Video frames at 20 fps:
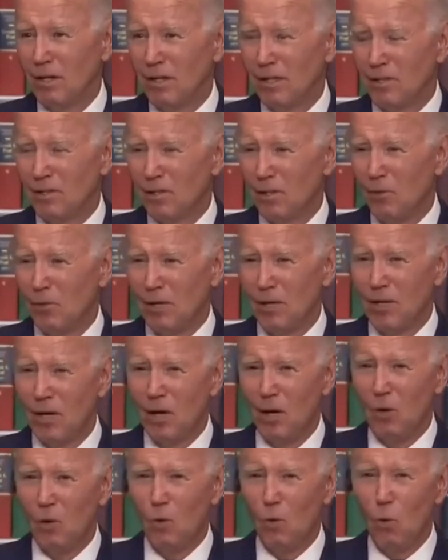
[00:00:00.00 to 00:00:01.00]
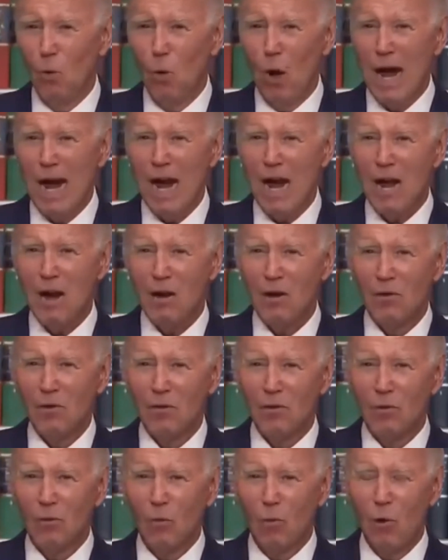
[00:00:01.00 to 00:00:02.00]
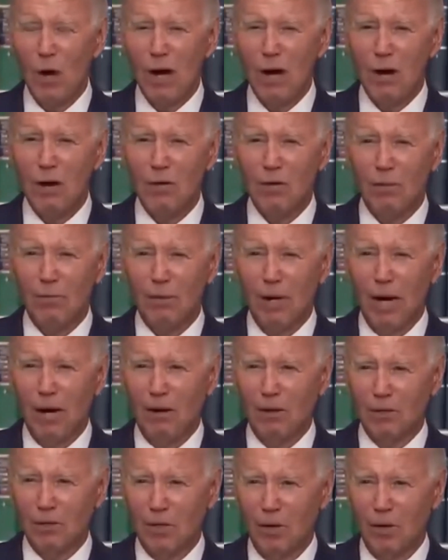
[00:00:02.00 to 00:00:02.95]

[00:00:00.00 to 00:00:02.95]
these, so we know where the power is